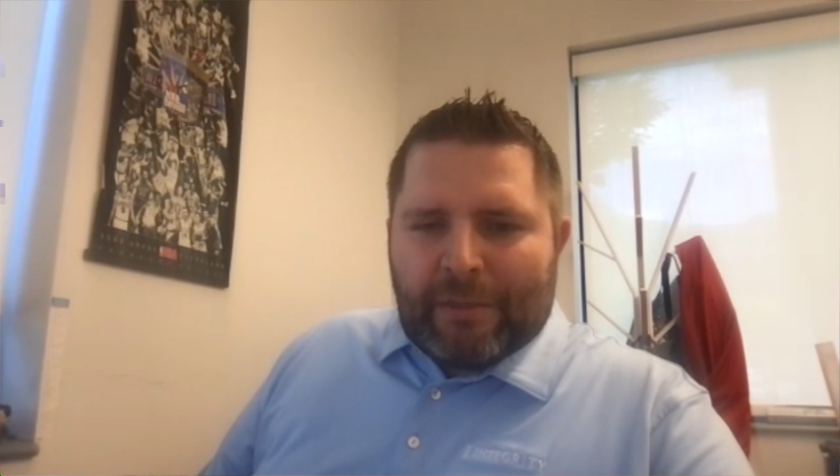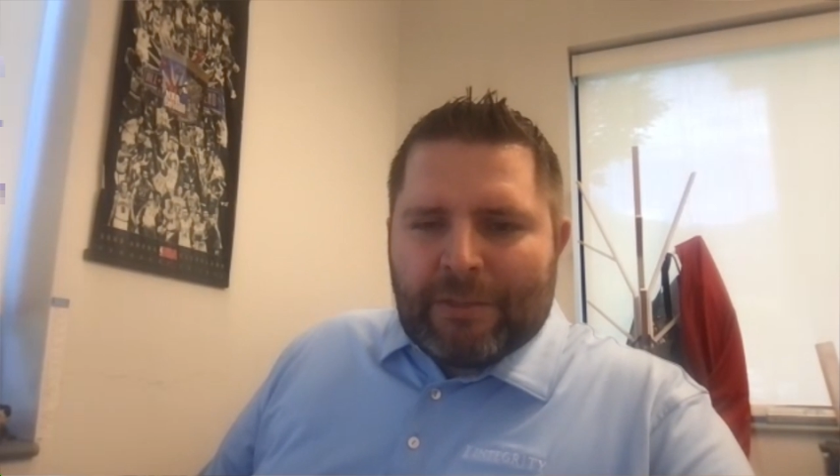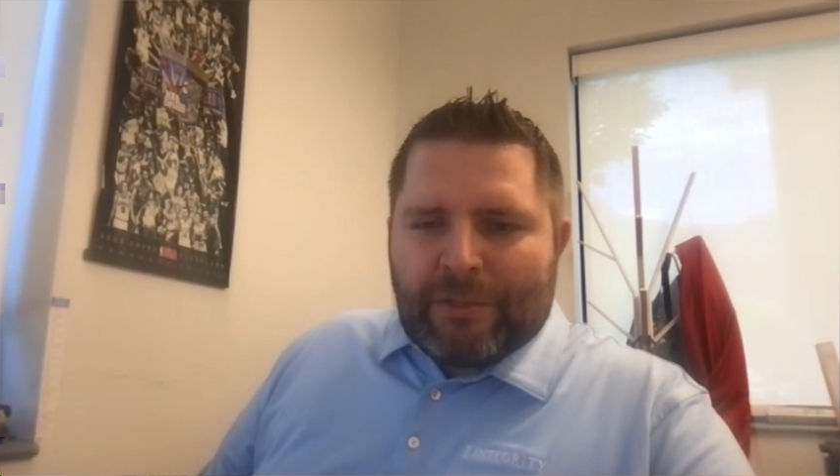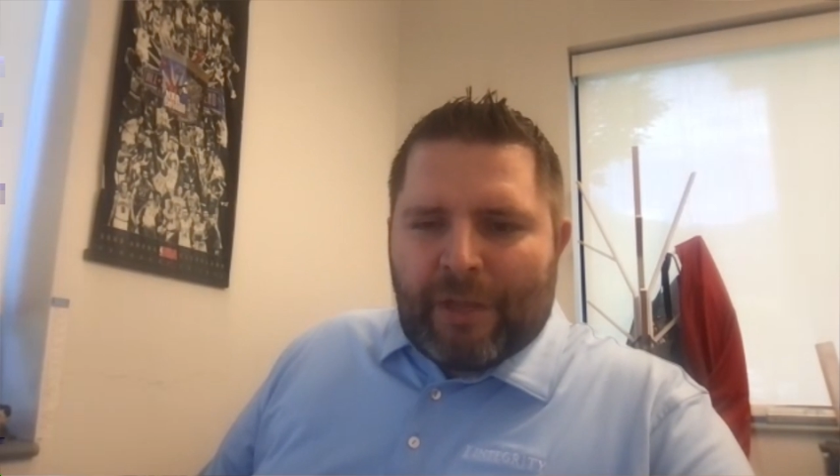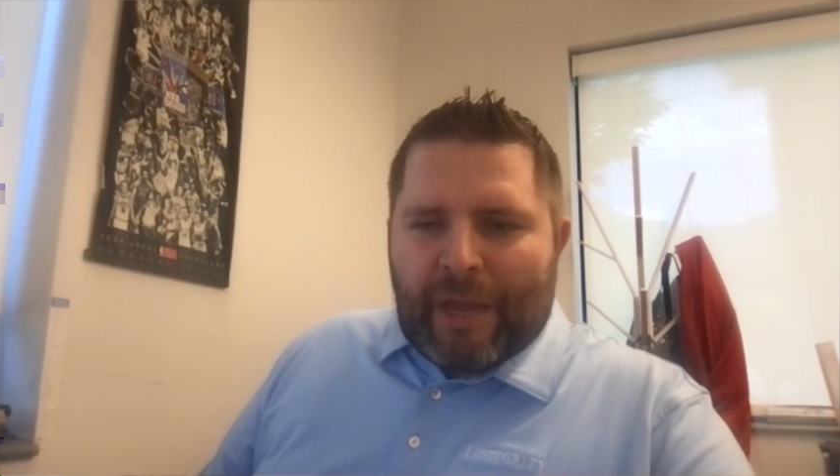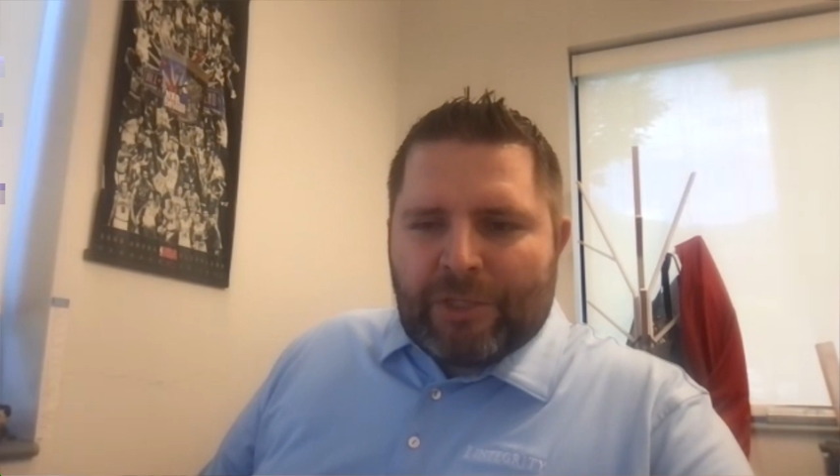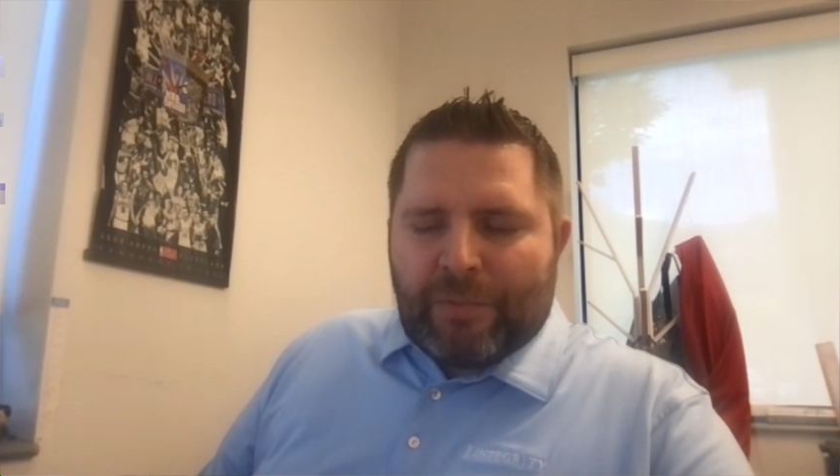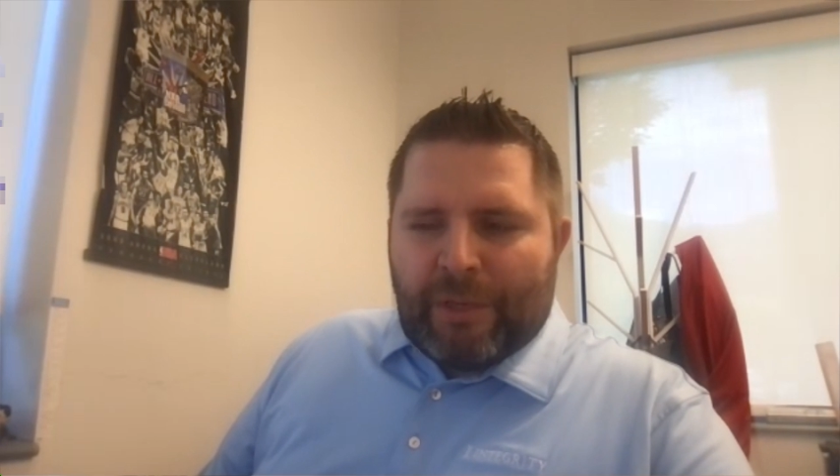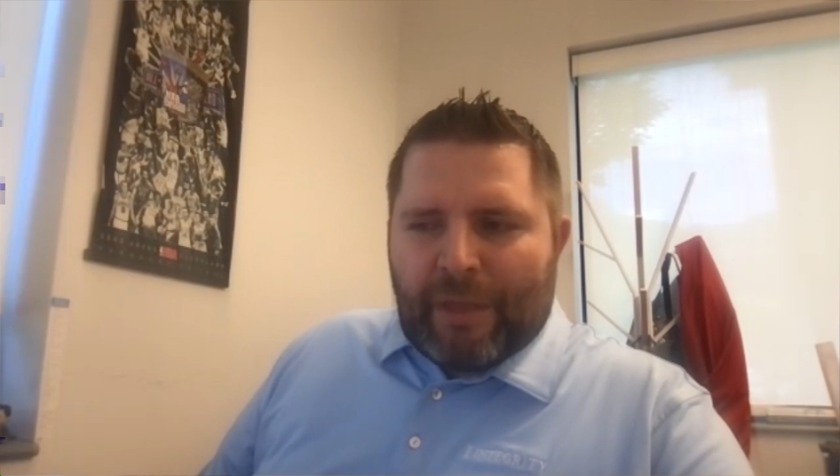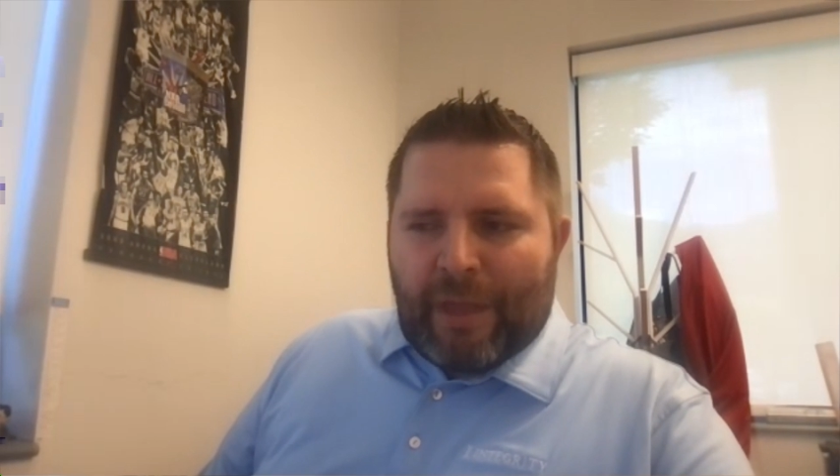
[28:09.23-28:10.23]
So that should be
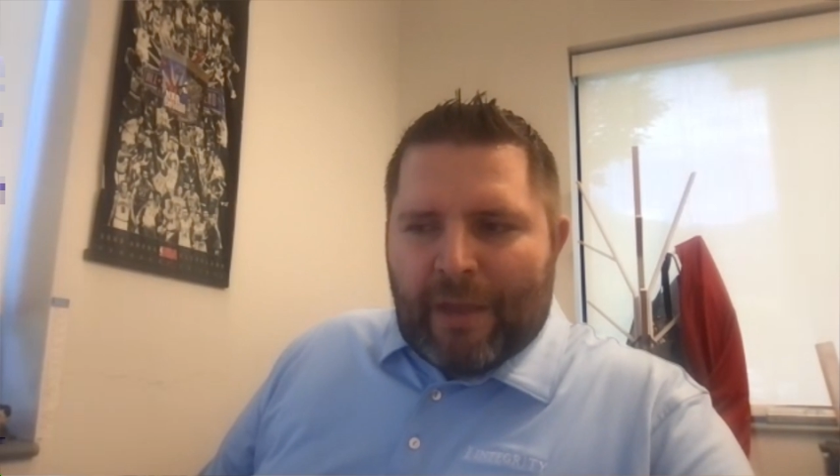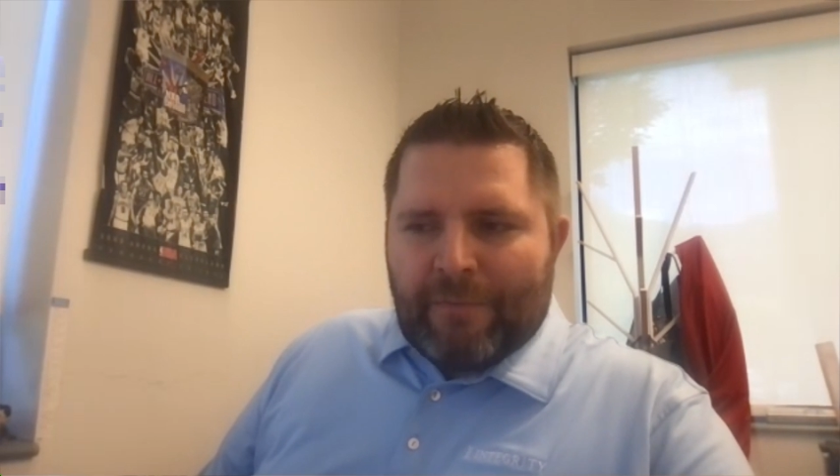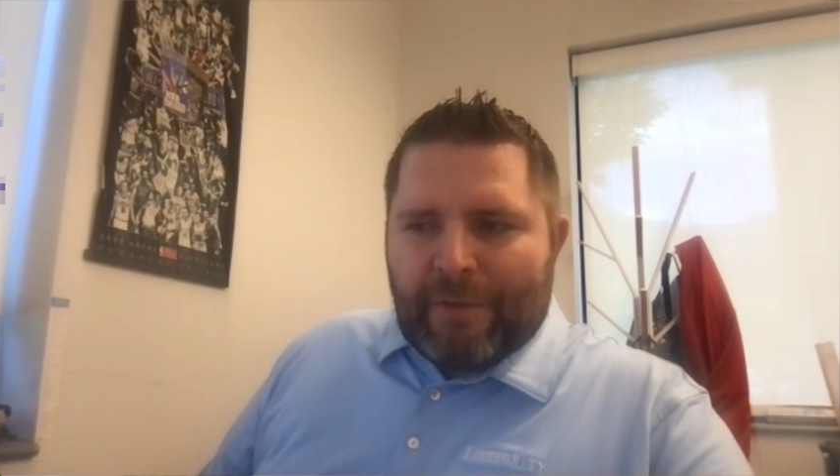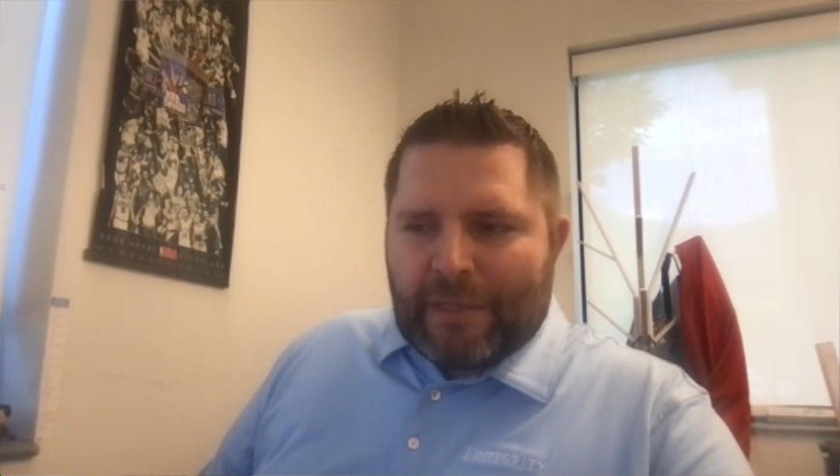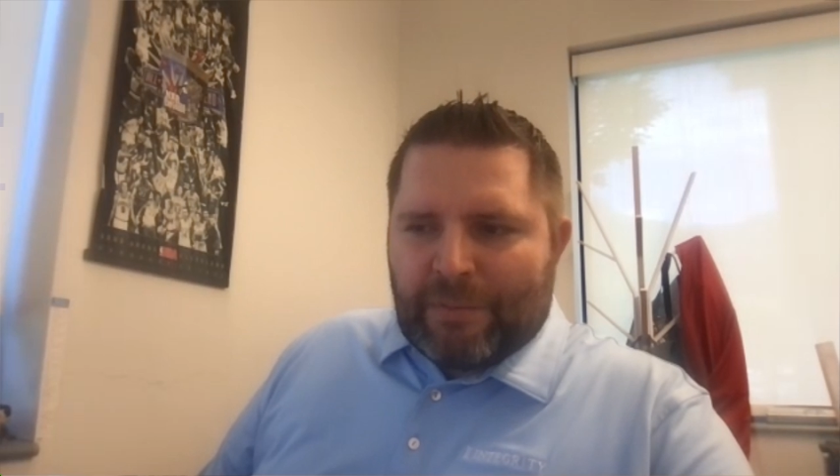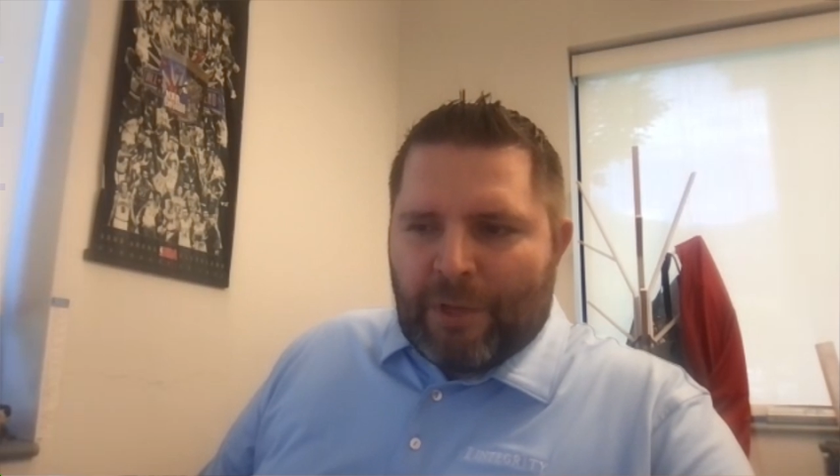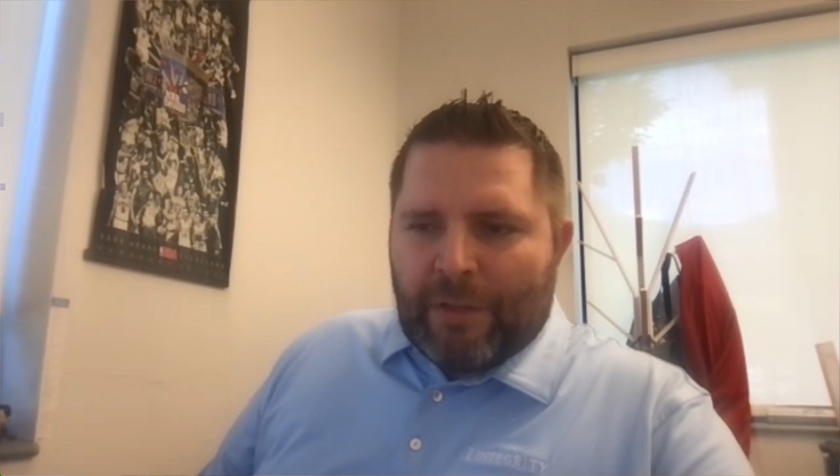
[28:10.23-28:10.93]
live next month,